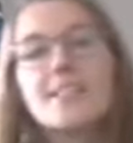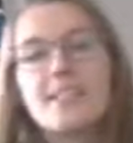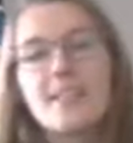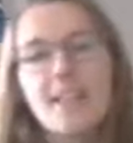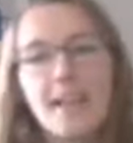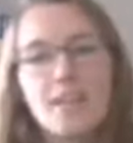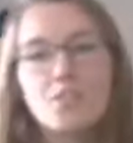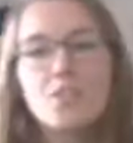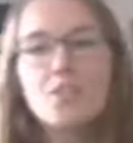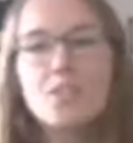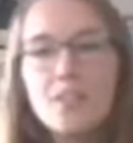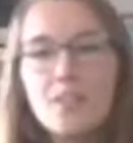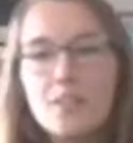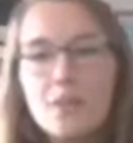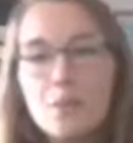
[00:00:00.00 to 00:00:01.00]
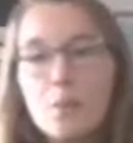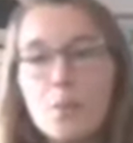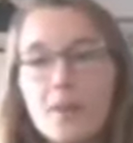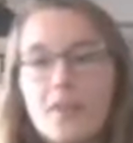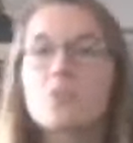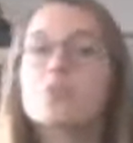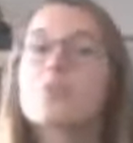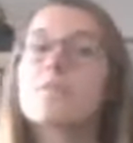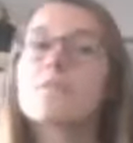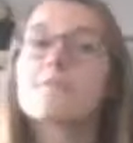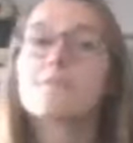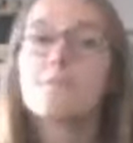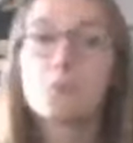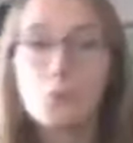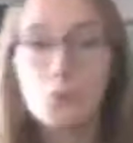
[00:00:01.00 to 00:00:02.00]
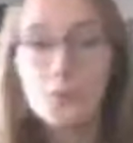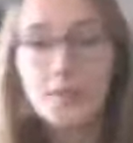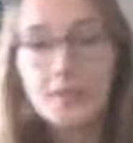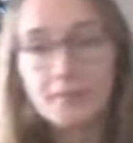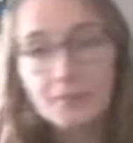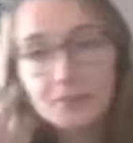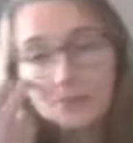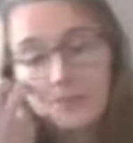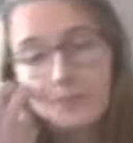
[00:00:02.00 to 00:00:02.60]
is it catches the whale's food.